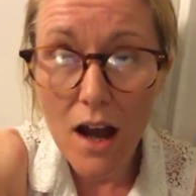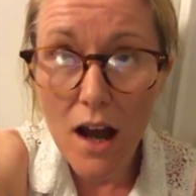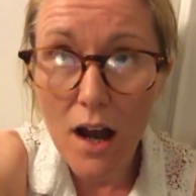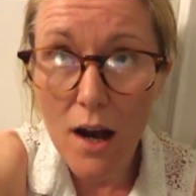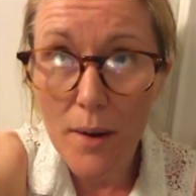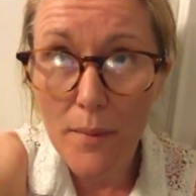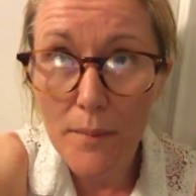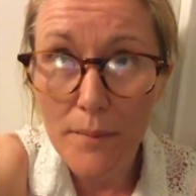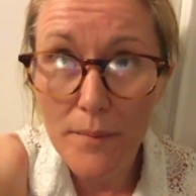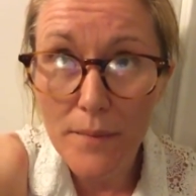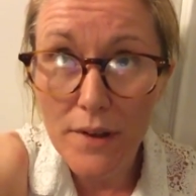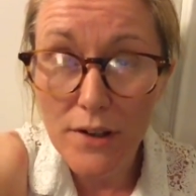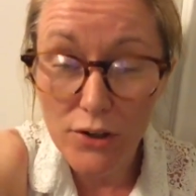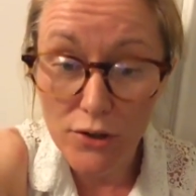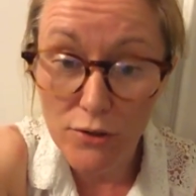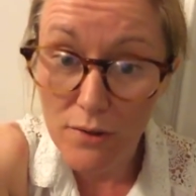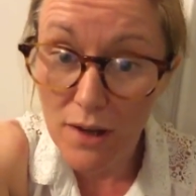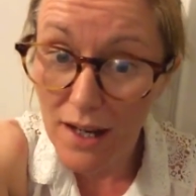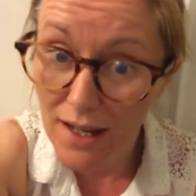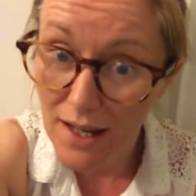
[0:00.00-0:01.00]

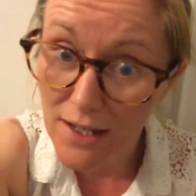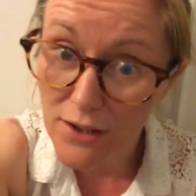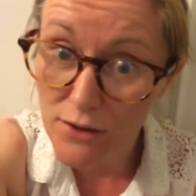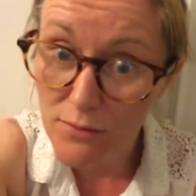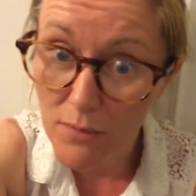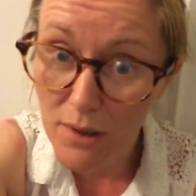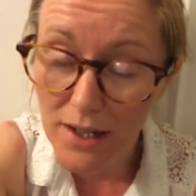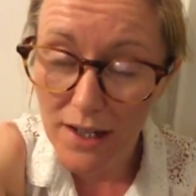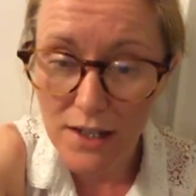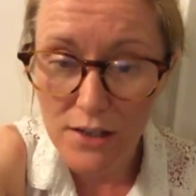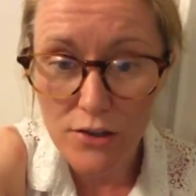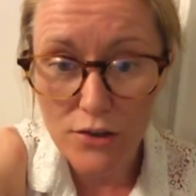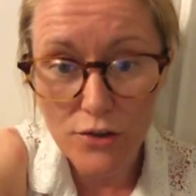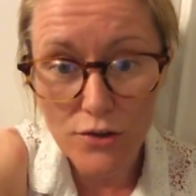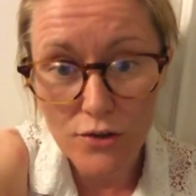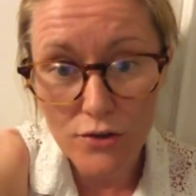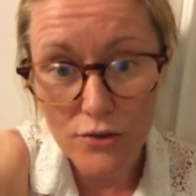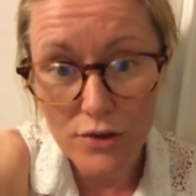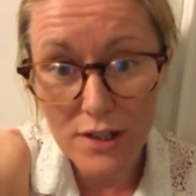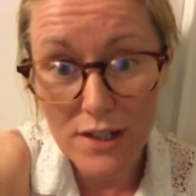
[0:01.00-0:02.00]
You might get 2
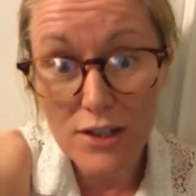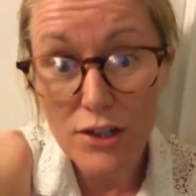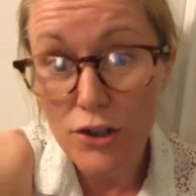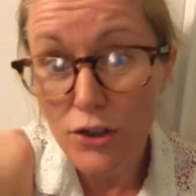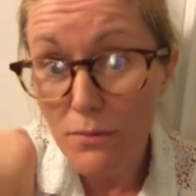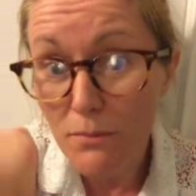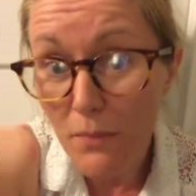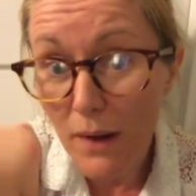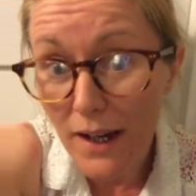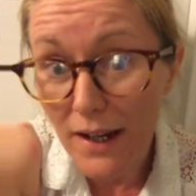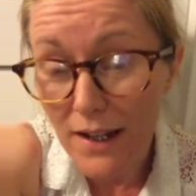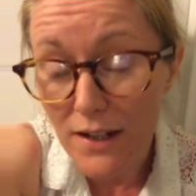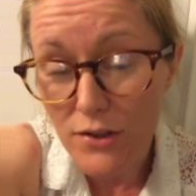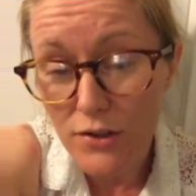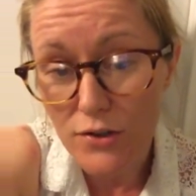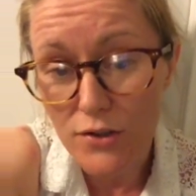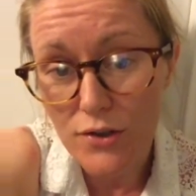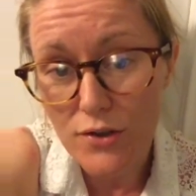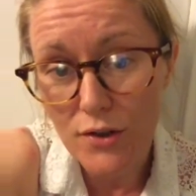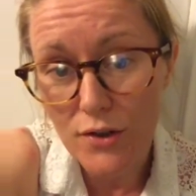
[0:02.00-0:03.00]
stories, you might get
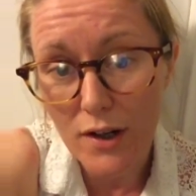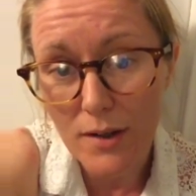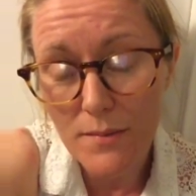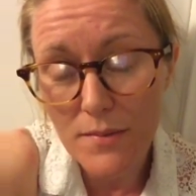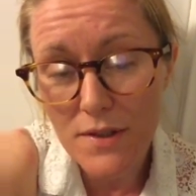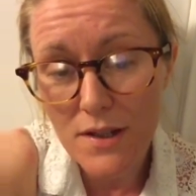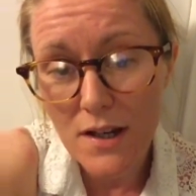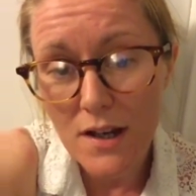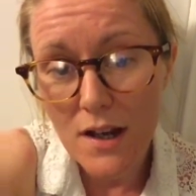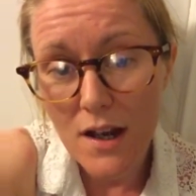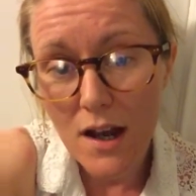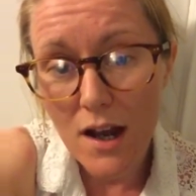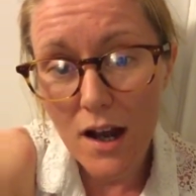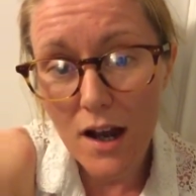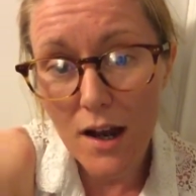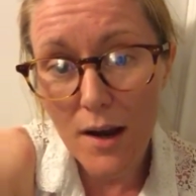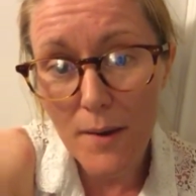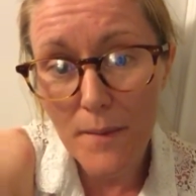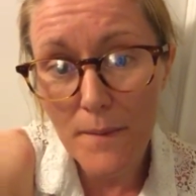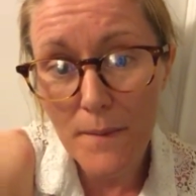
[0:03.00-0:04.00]
2 describes,
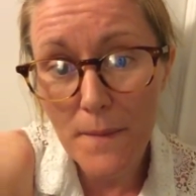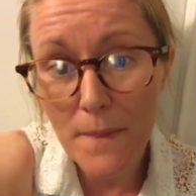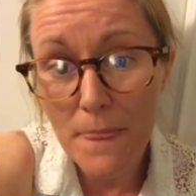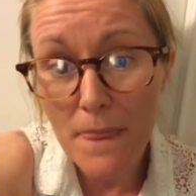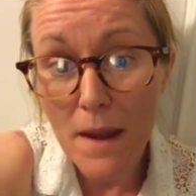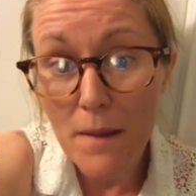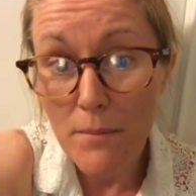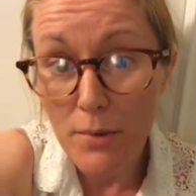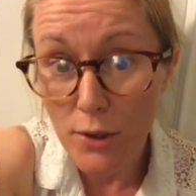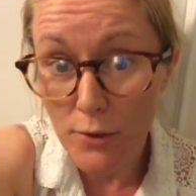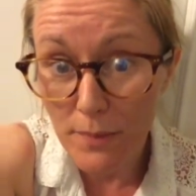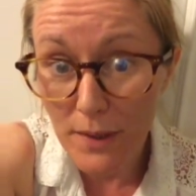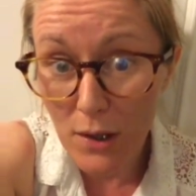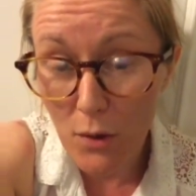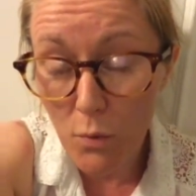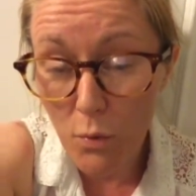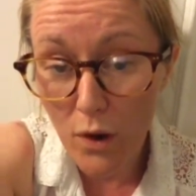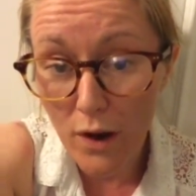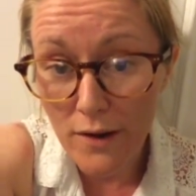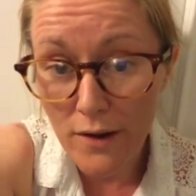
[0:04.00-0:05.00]
but you
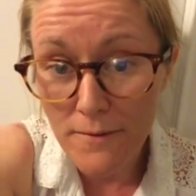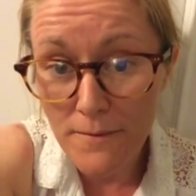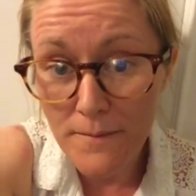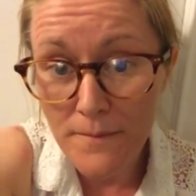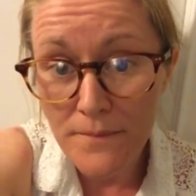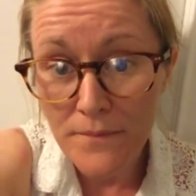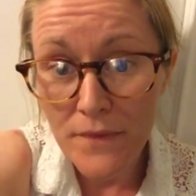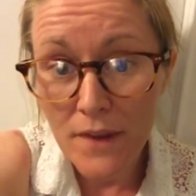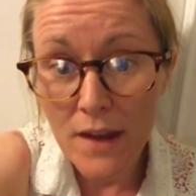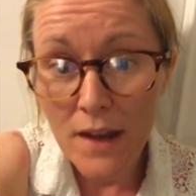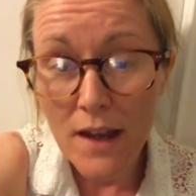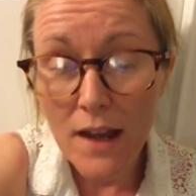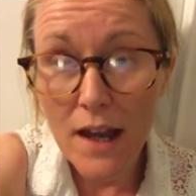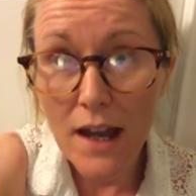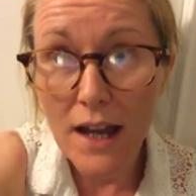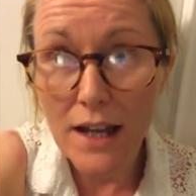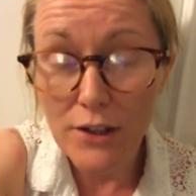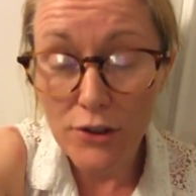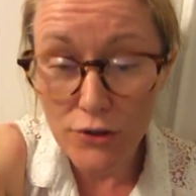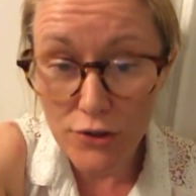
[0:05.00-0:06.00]
pick one
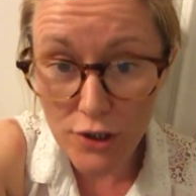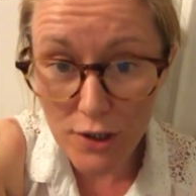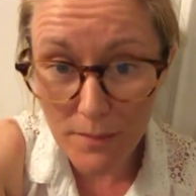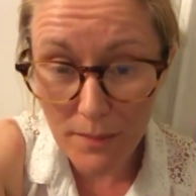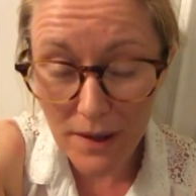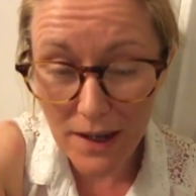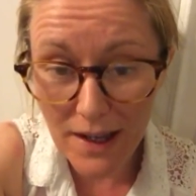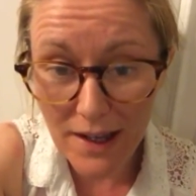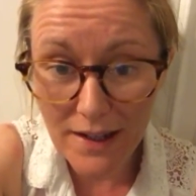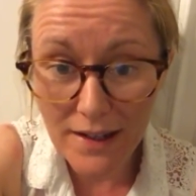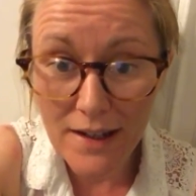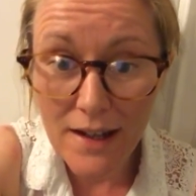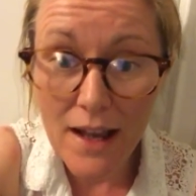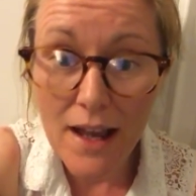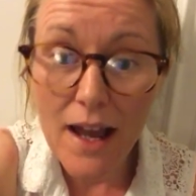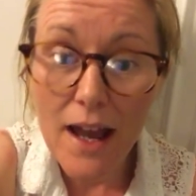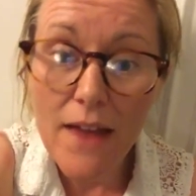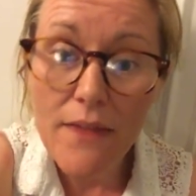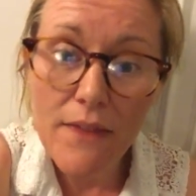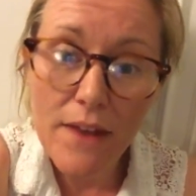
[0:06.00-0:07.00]
and you do your plan,
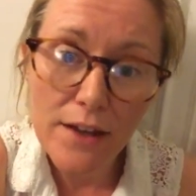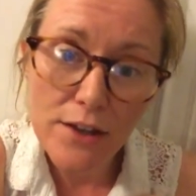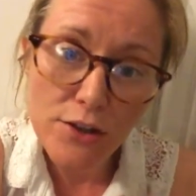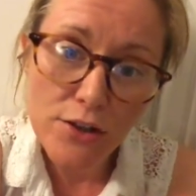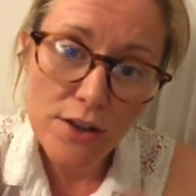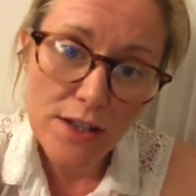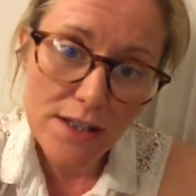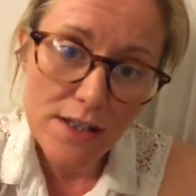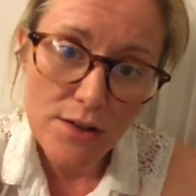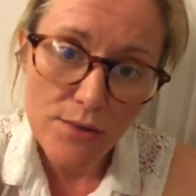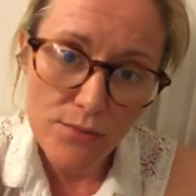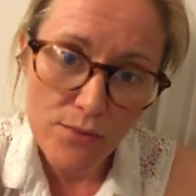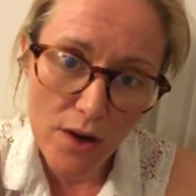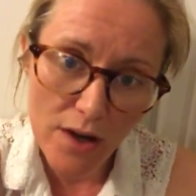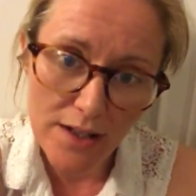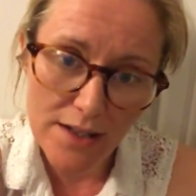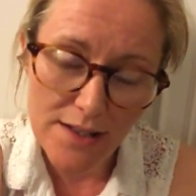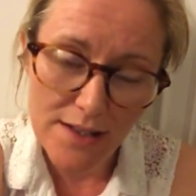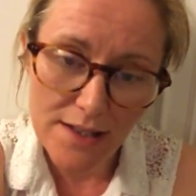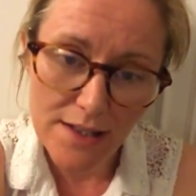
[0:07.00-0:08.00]
and then you need to
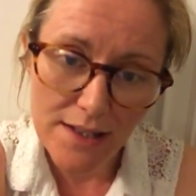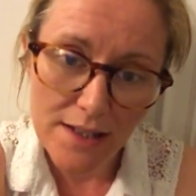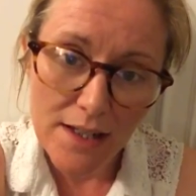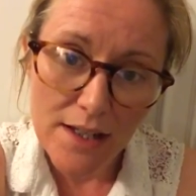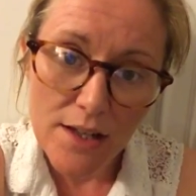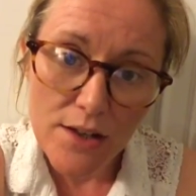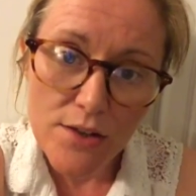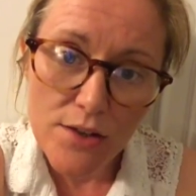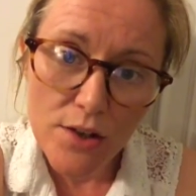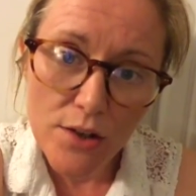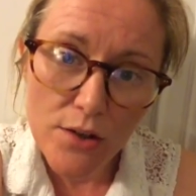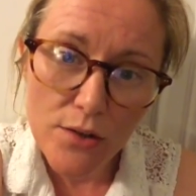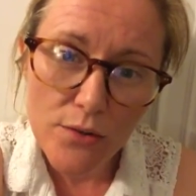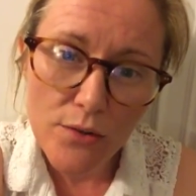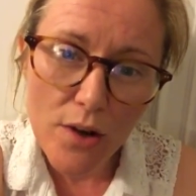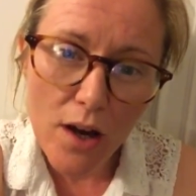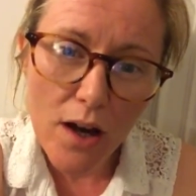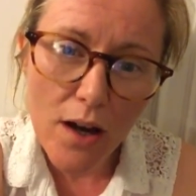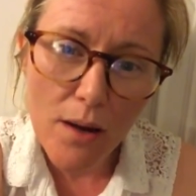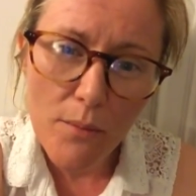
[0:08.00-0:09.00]
write it.
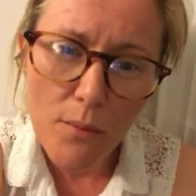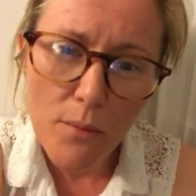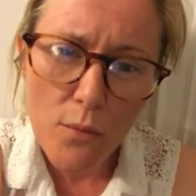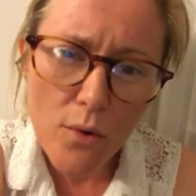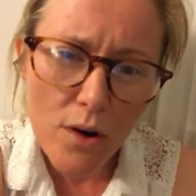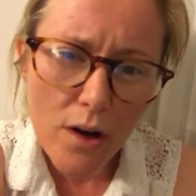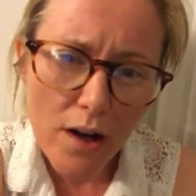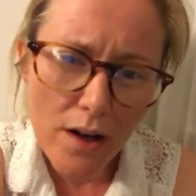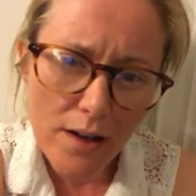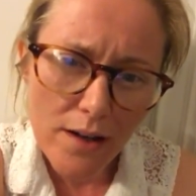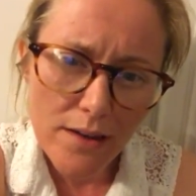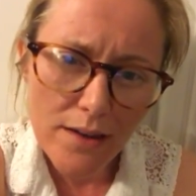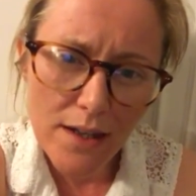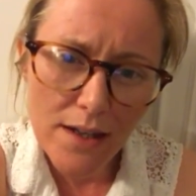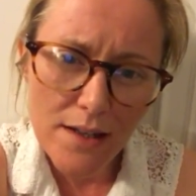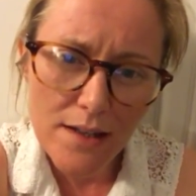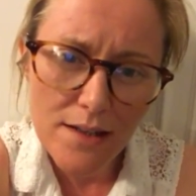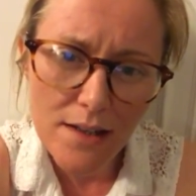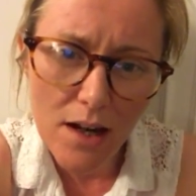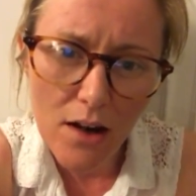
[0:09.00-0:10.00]
So what kind of
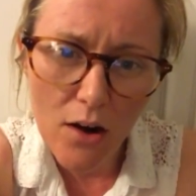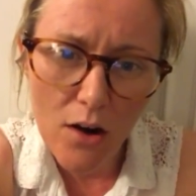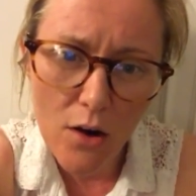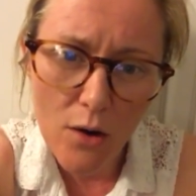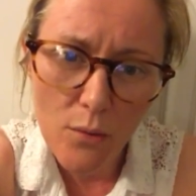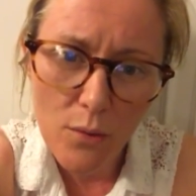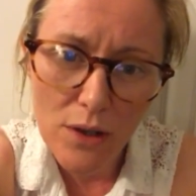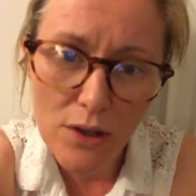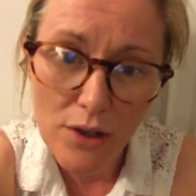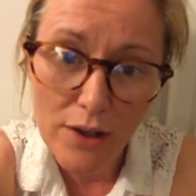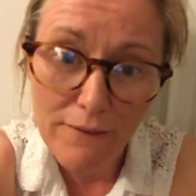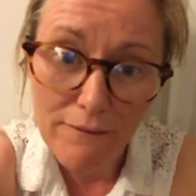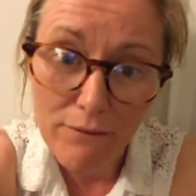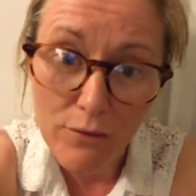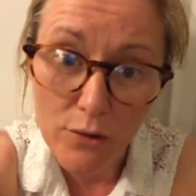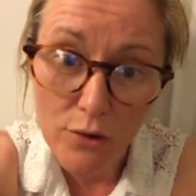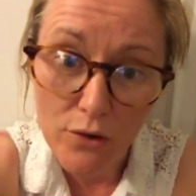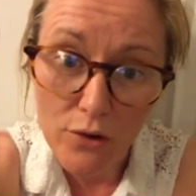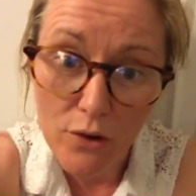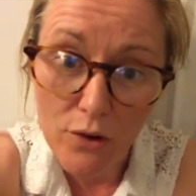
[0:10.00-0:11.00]
things are we looking
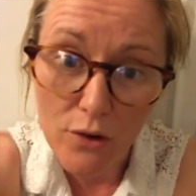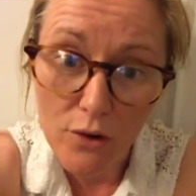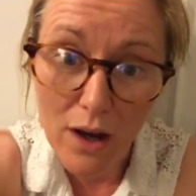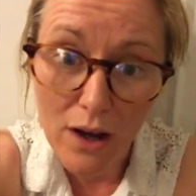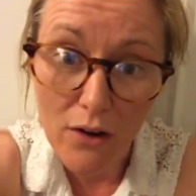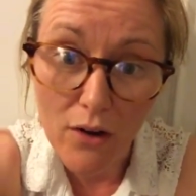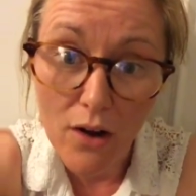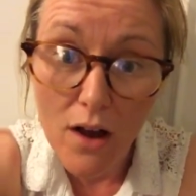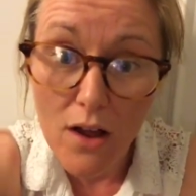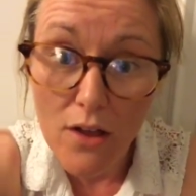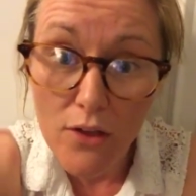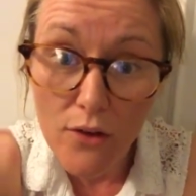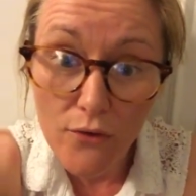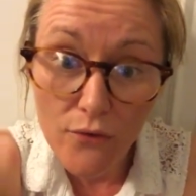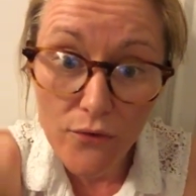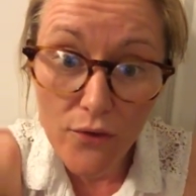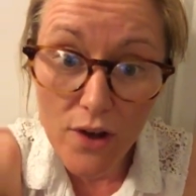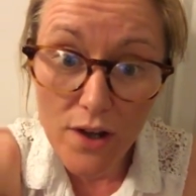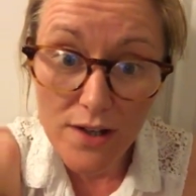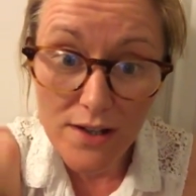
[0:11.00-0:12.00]
for? Well, the
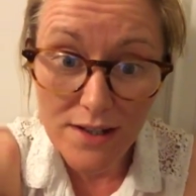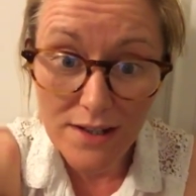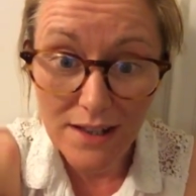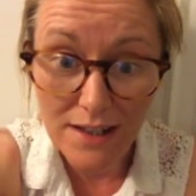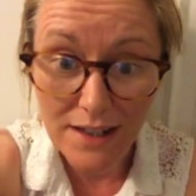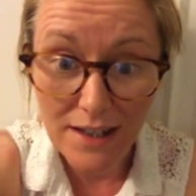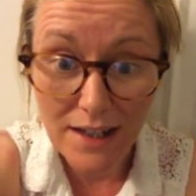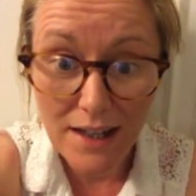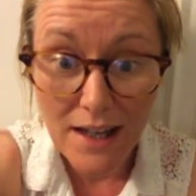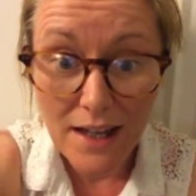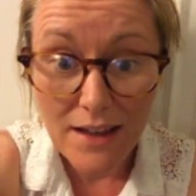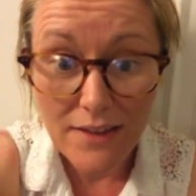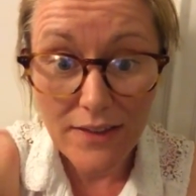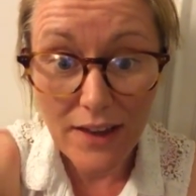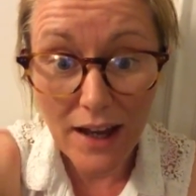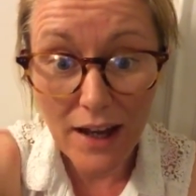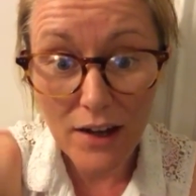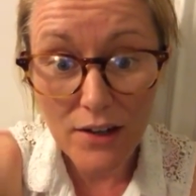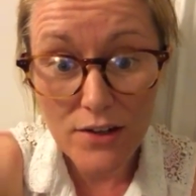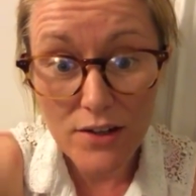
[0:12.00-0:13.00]
first thing
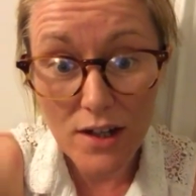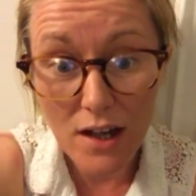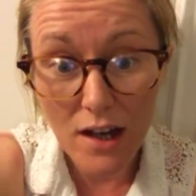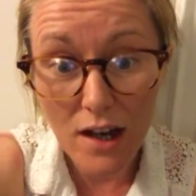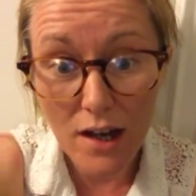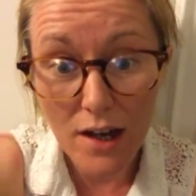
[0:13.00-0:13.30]
that